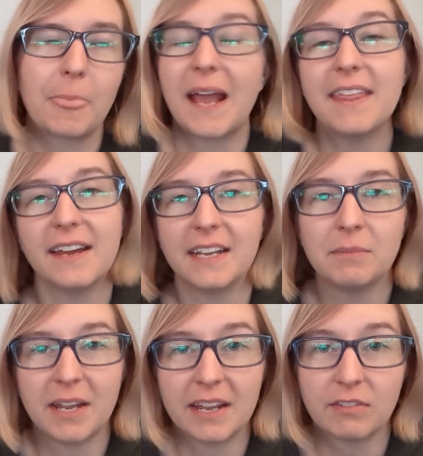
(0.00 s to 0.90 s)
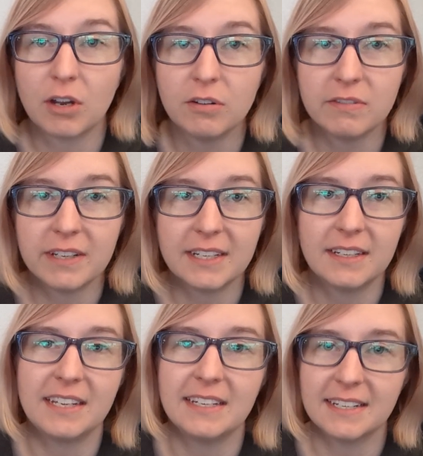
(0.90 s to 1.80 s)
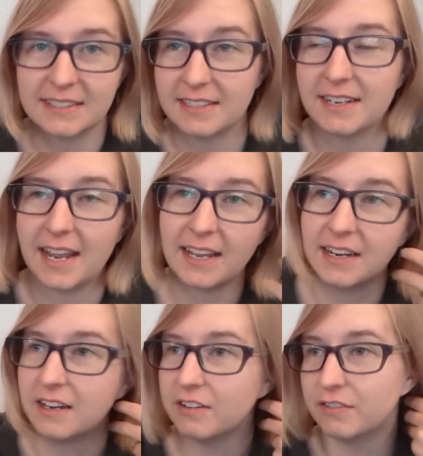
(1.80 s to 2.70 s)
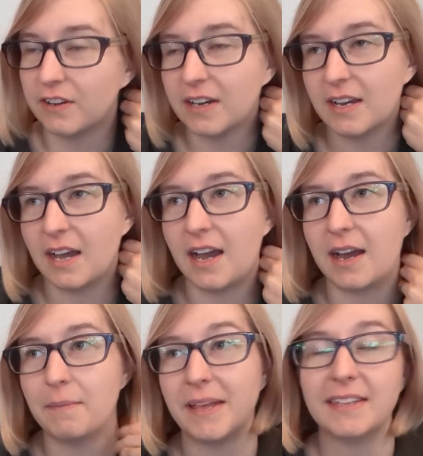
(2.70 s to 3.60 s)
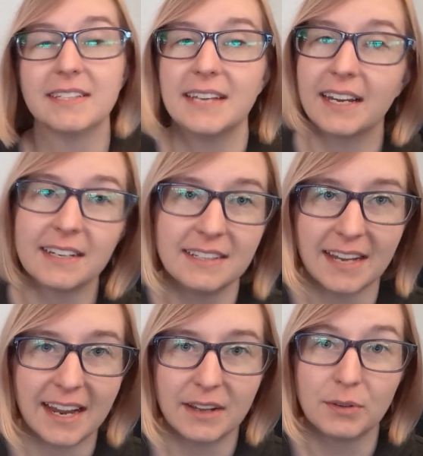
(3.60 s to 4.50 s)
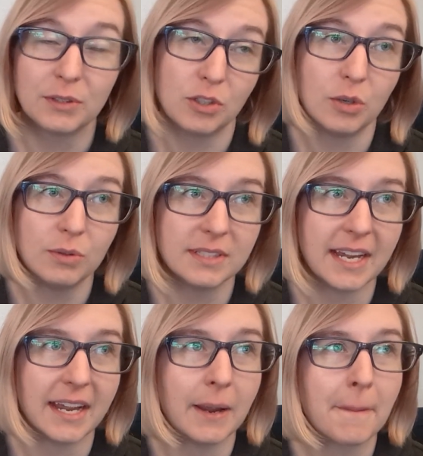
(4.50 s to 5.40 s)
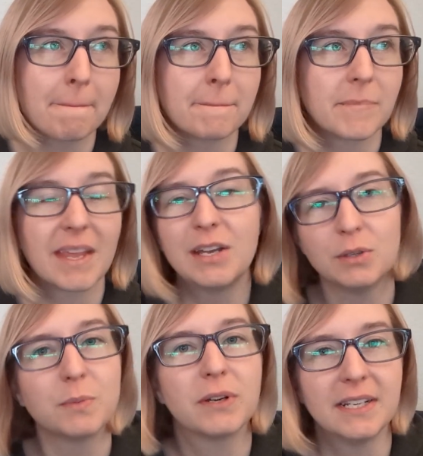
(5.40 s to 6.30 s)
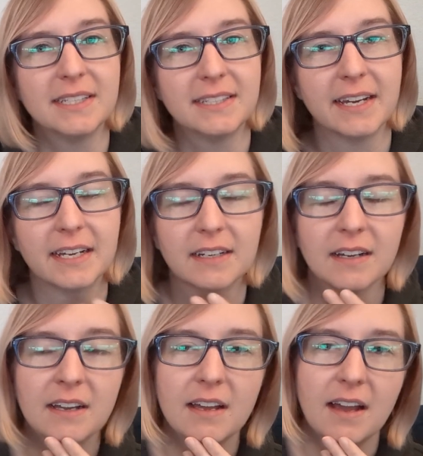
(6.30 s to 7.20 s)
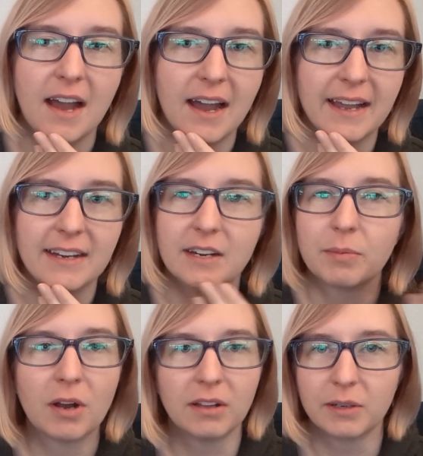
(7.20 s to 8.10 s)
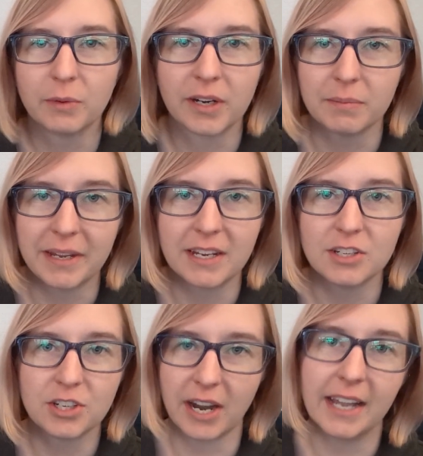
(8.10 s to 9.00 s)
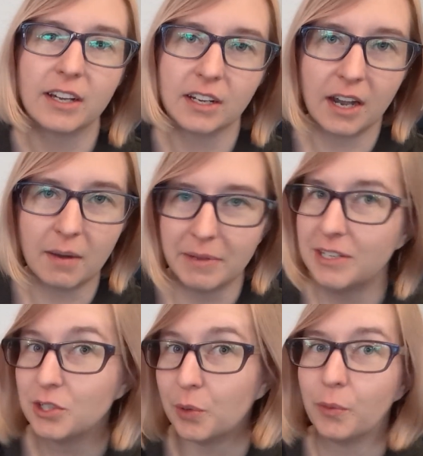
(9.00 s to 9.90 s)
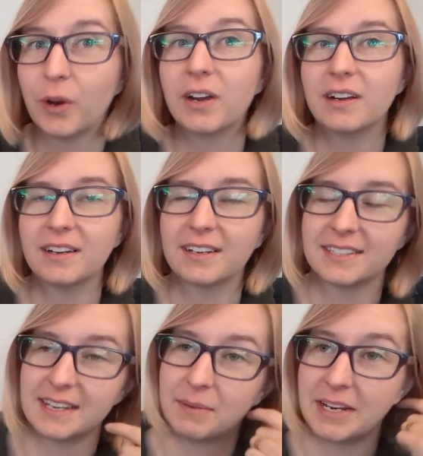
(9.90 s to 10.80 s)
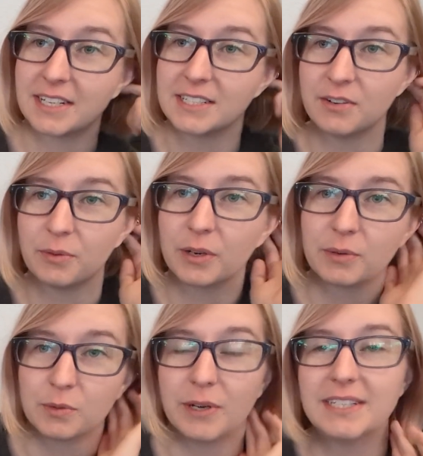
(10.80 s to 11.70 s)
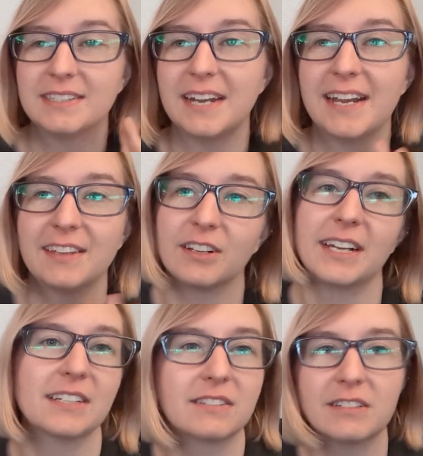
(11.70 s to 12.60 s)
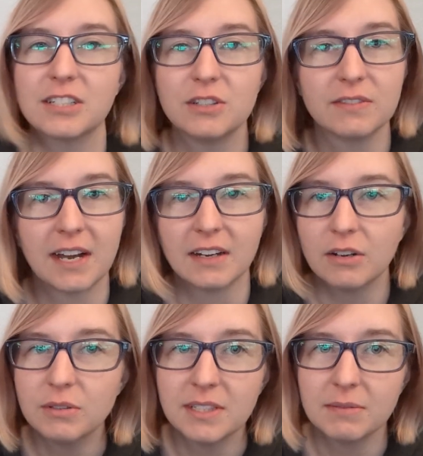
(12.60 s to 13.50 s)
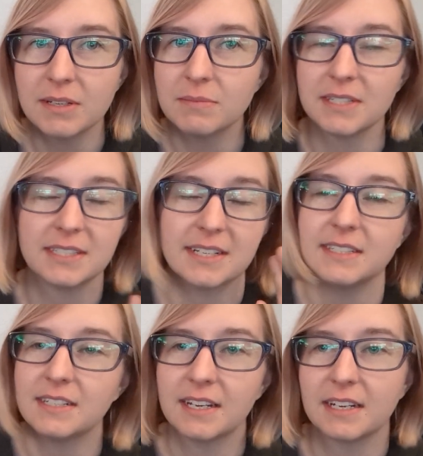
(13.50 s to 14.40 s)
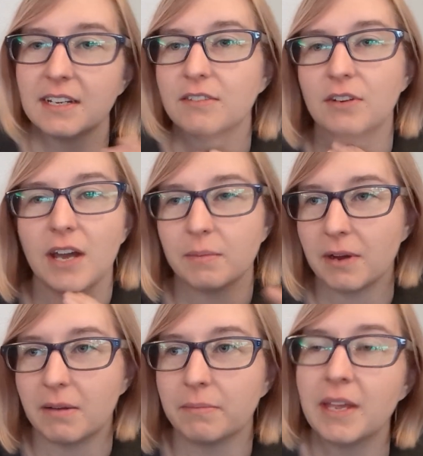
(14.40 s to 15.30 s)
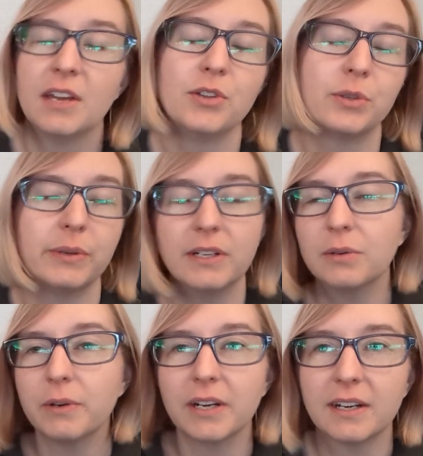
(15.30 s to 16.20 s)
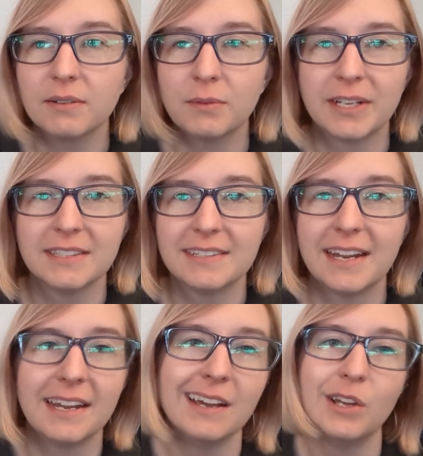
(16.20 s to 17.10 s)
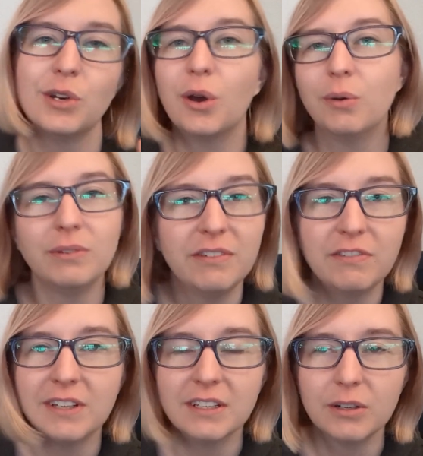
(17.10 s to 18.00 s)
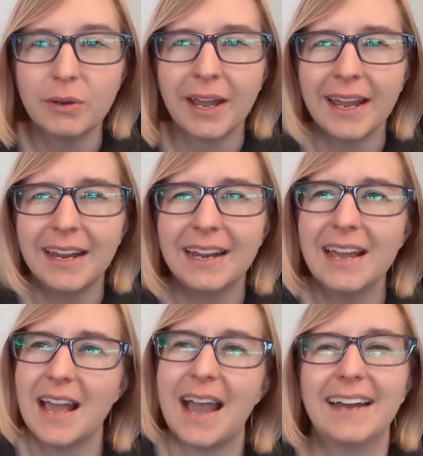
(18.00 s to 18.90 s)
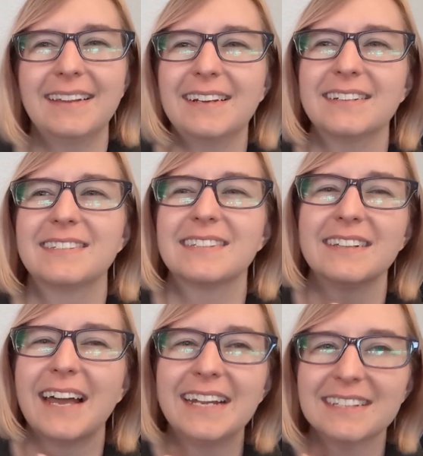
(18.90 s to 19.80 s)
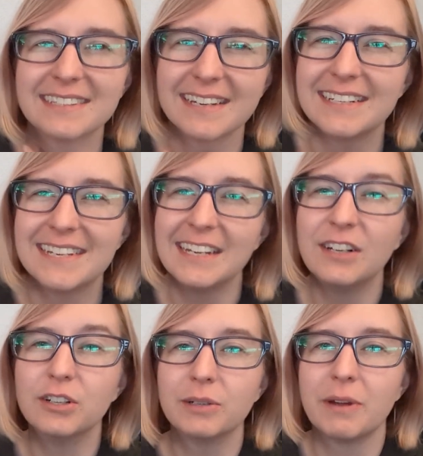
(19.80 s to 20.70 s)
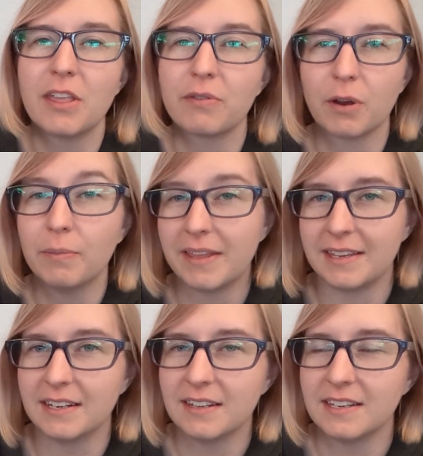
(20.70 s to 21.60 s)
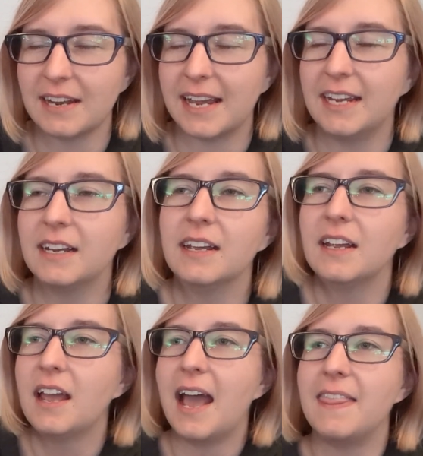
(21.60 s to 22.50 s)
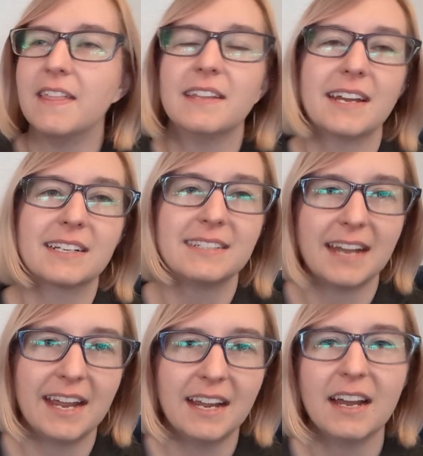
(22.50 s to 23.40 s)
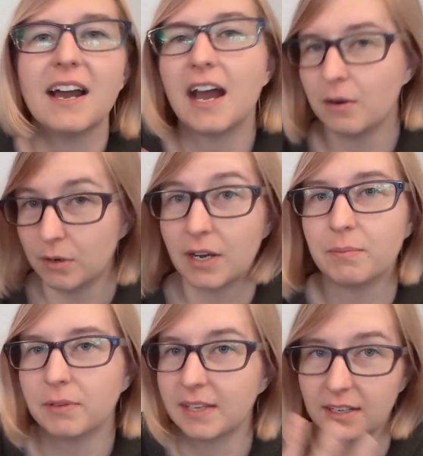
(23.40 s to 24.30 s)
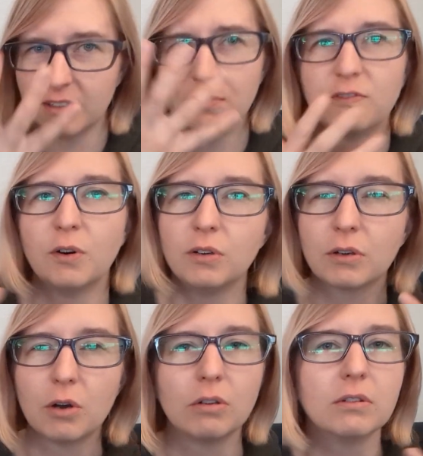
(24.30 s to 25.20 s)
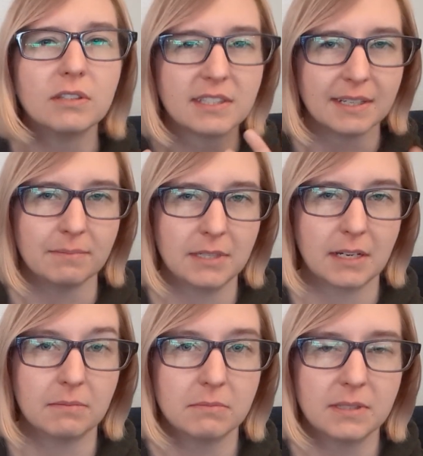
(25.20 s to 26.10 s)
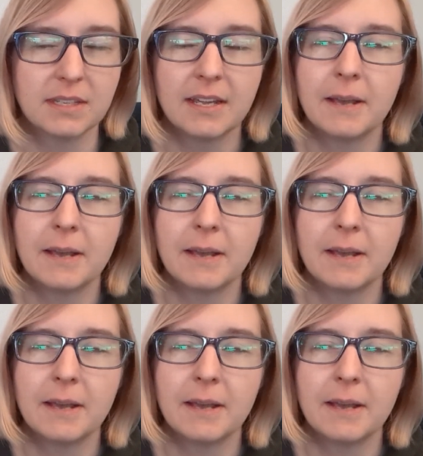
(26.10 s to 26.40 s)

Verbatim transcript: I thought he might have COVID. He tested negative. Uh, by the second day, it was Tuesday, he was pretty sick. I ended up calling work and making sure I could come into work because my next day of work was Wednesday, and they're like, as long as you've got no symptoms and he's testing negative, not a problem. So I went into work on Wednesday, totally feeling okay. I had like a slight, slight tingle in my throat by the end of the night, and then the next day I woke up with like full cold symptoms.